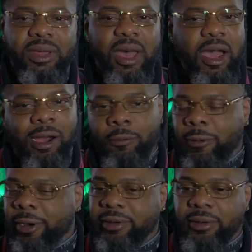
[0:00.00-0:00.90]
hard
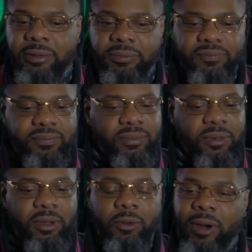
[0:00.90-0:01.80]
worker,
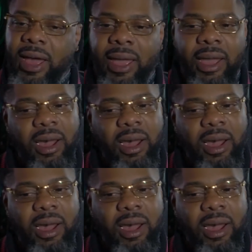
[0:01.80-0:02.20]
yeah. Grind